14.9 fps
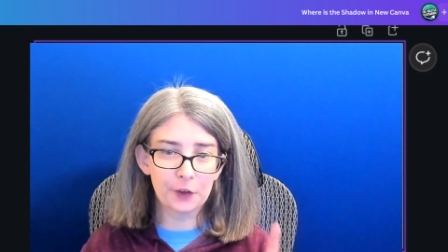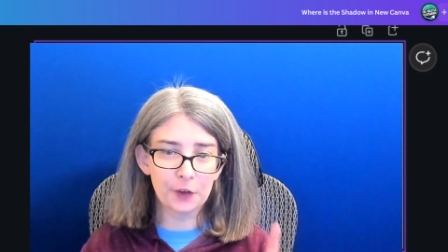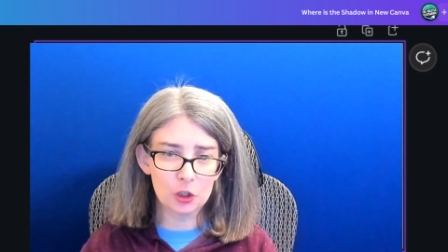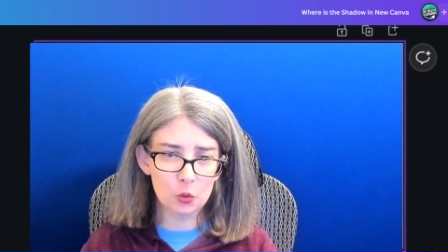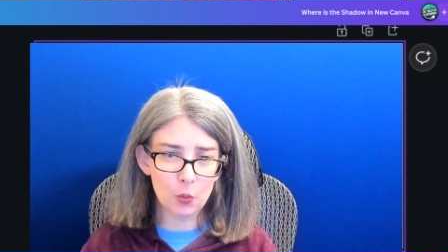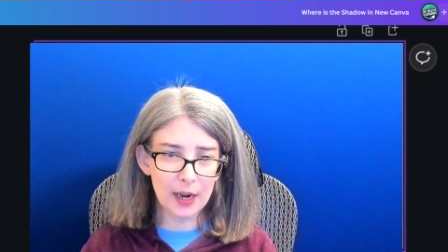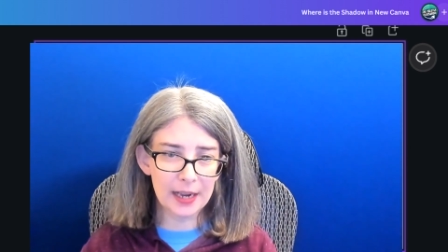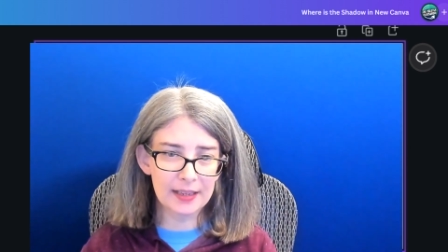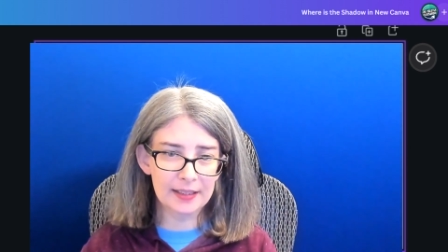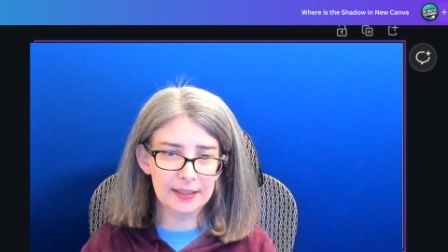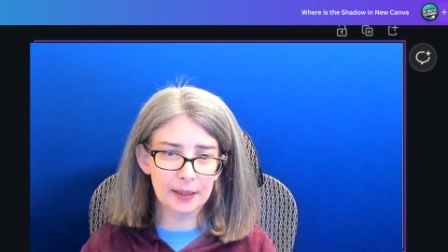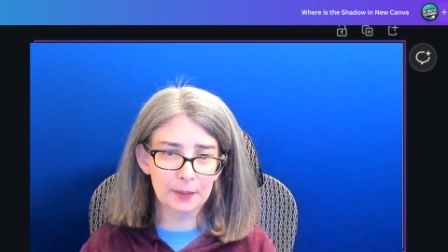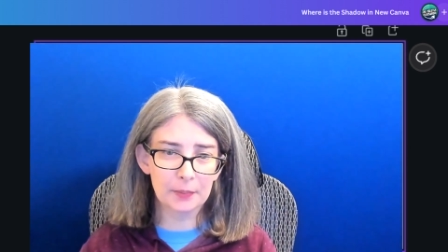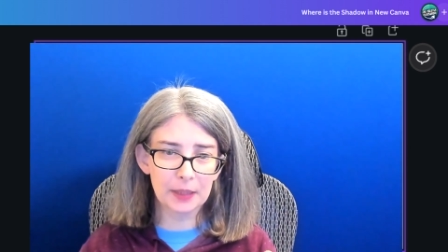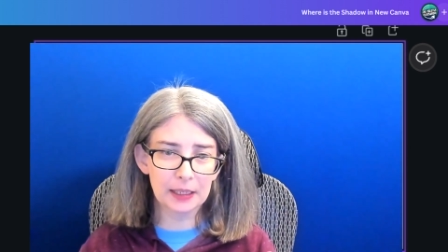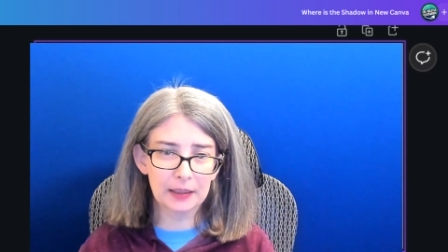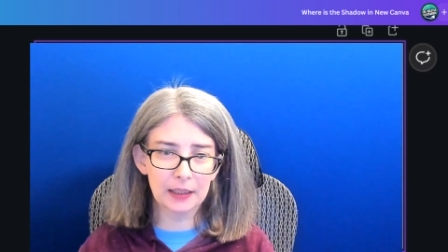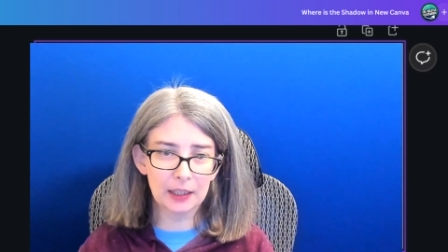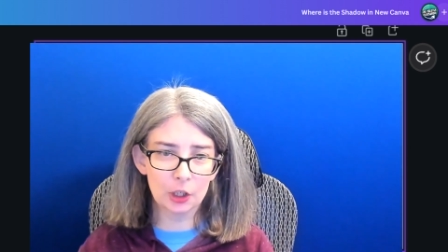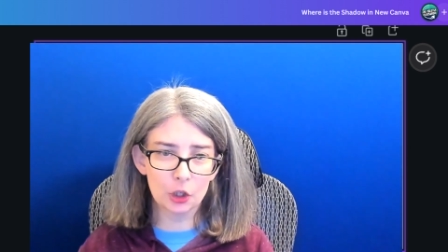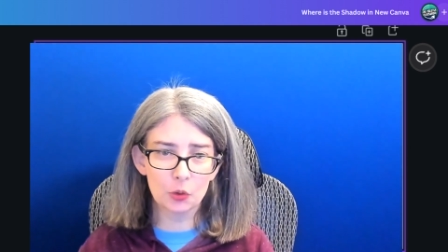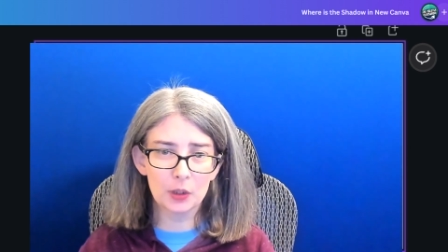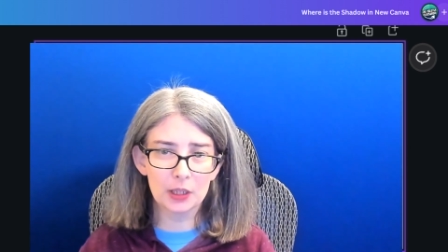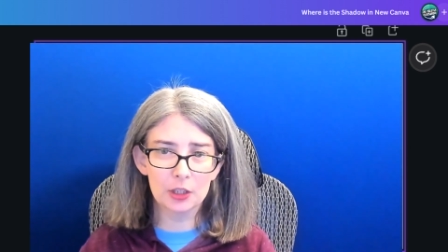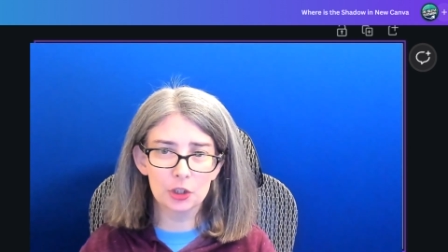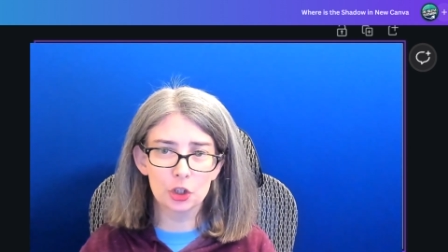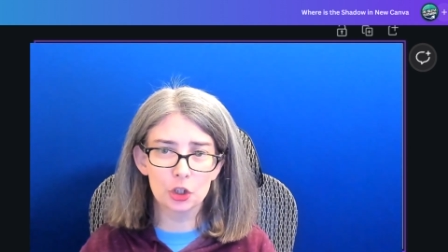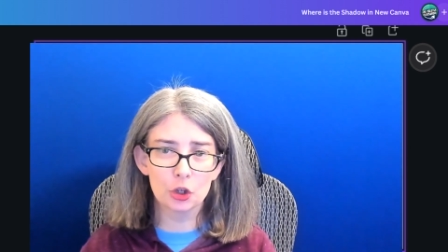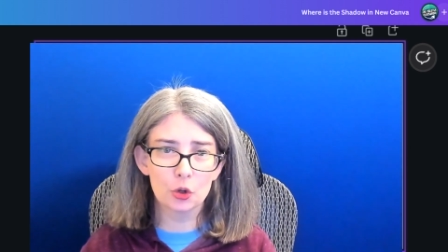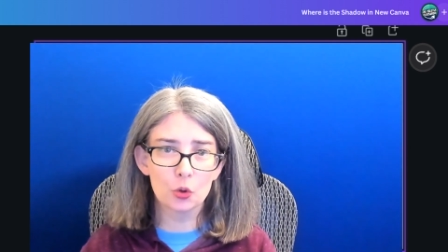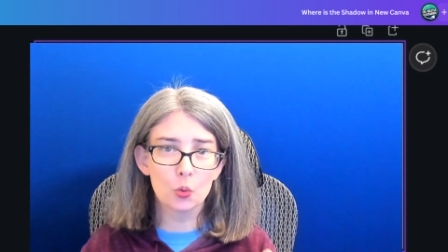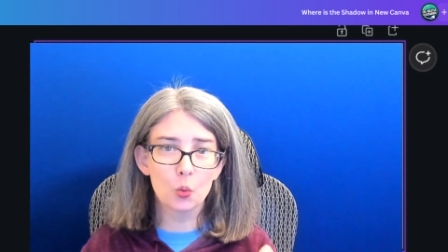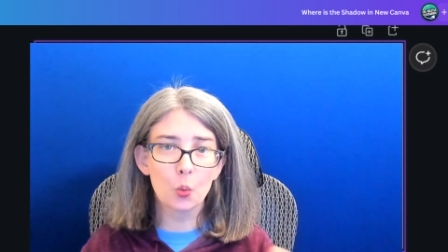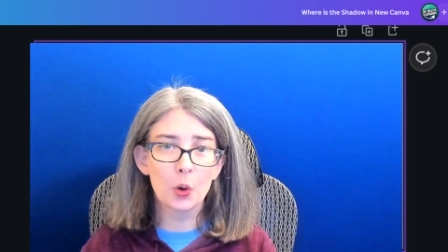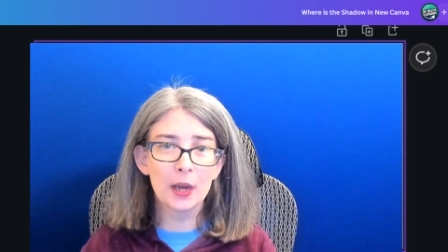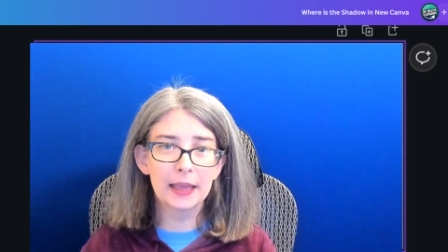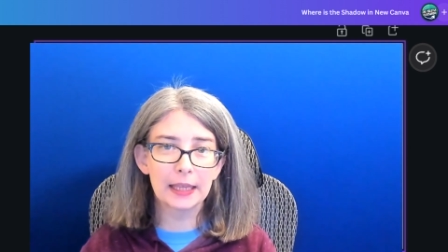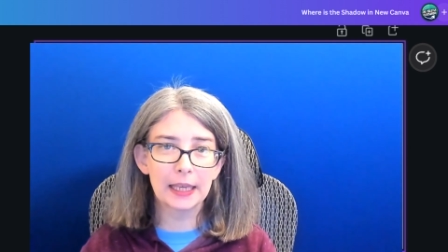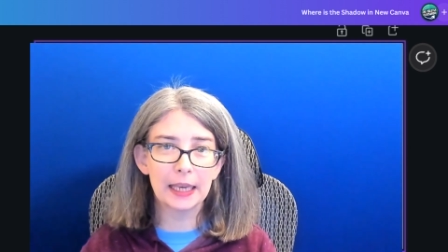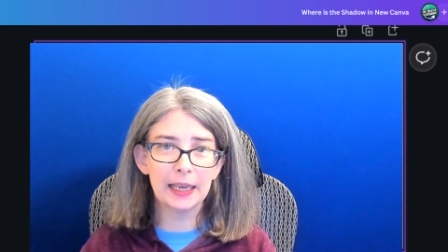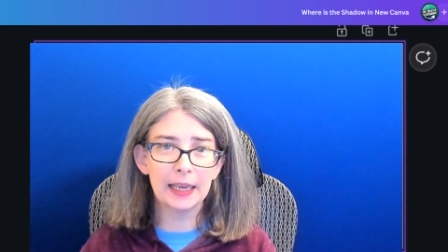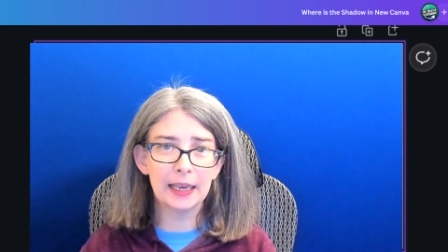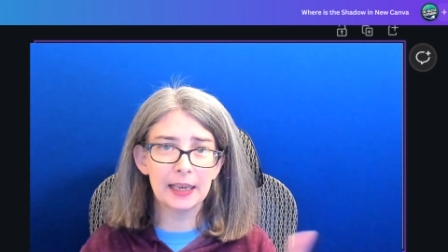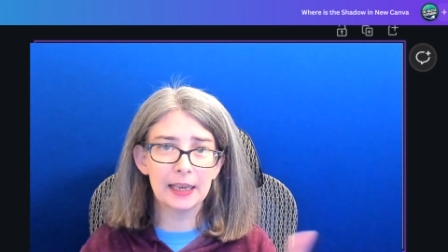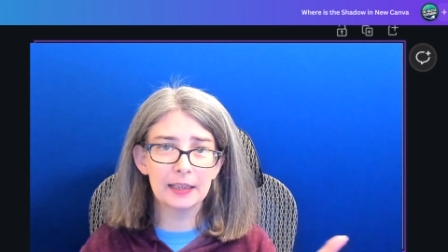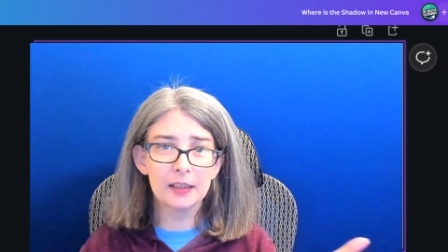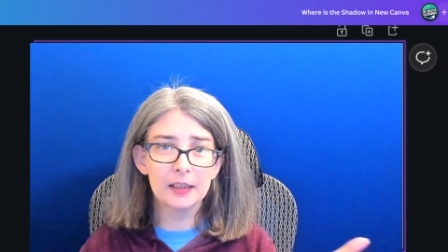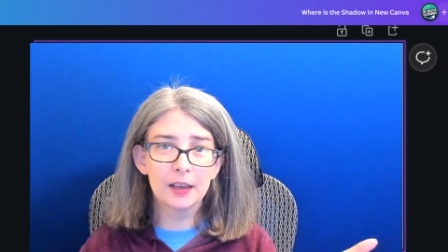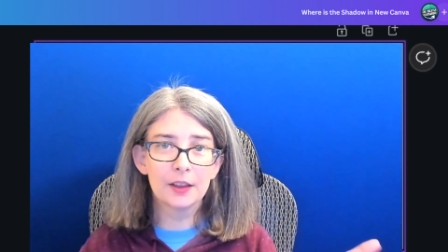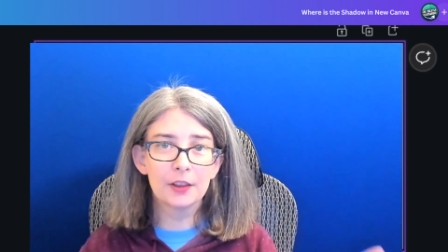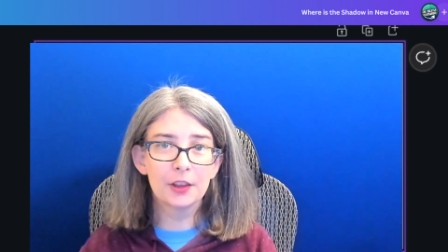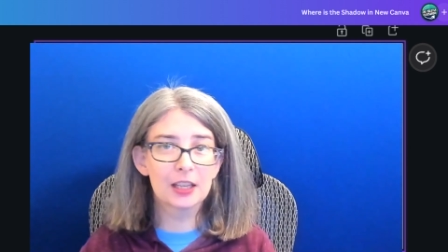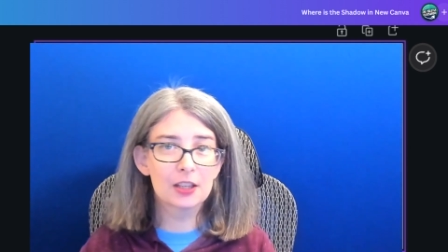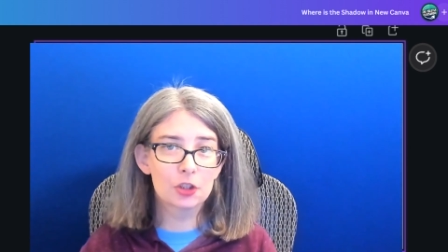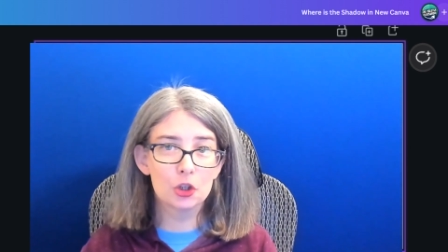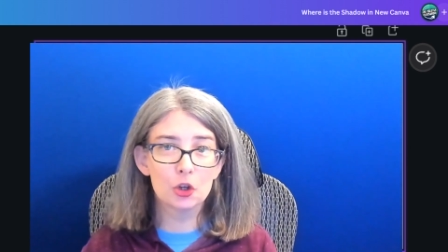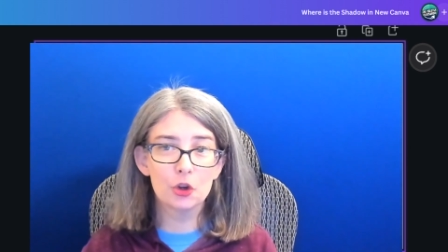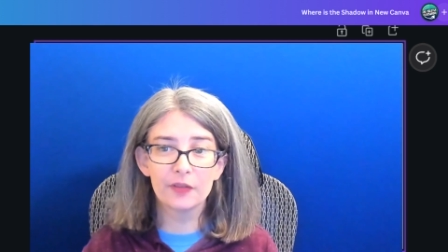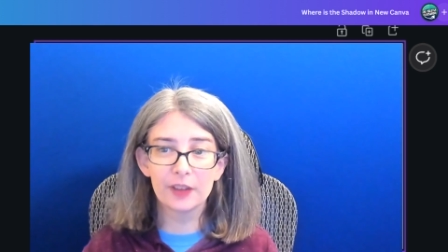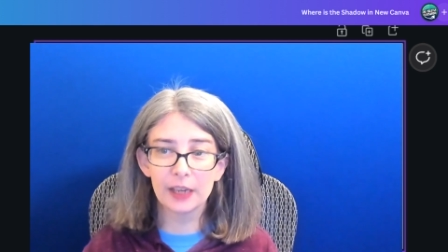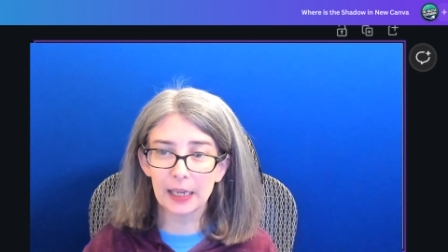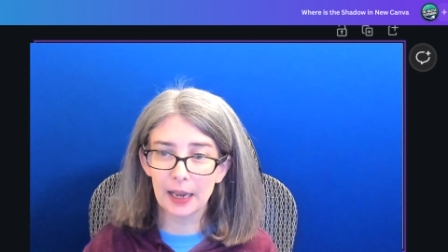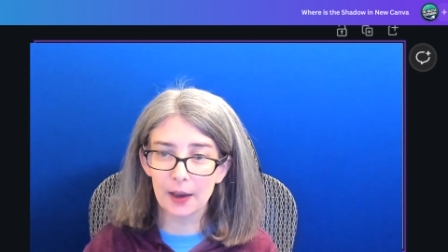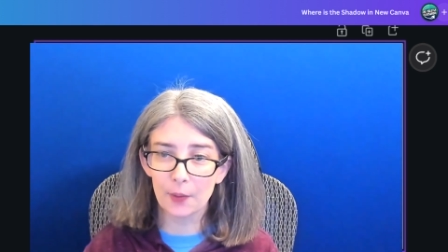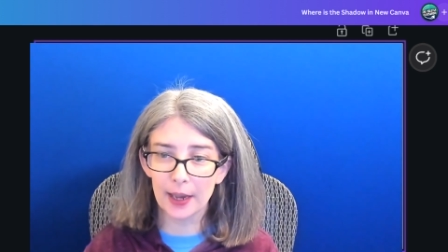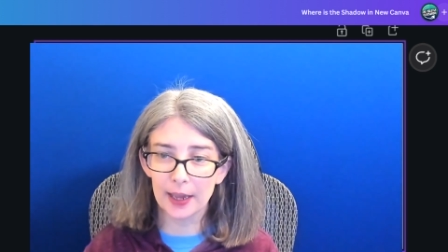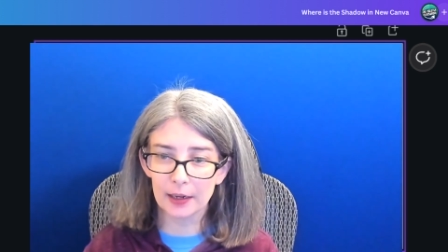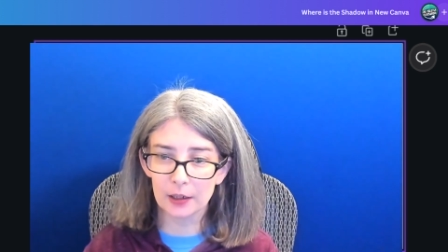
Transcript: the first way is something that you can do within this new video